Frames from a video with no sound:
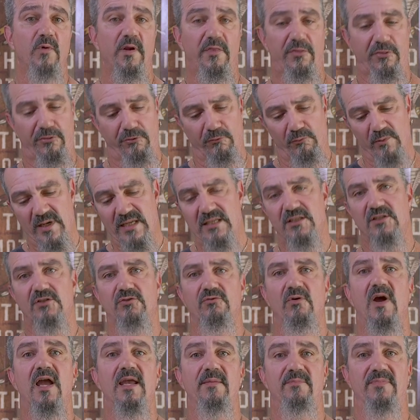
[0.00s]
with
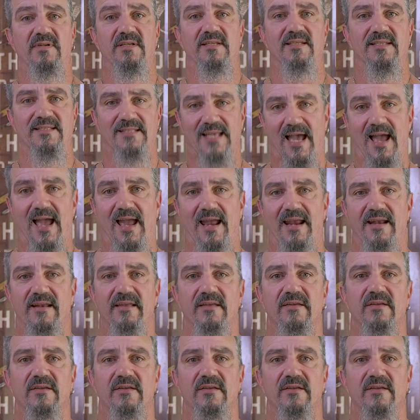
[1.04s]
three-stripe design,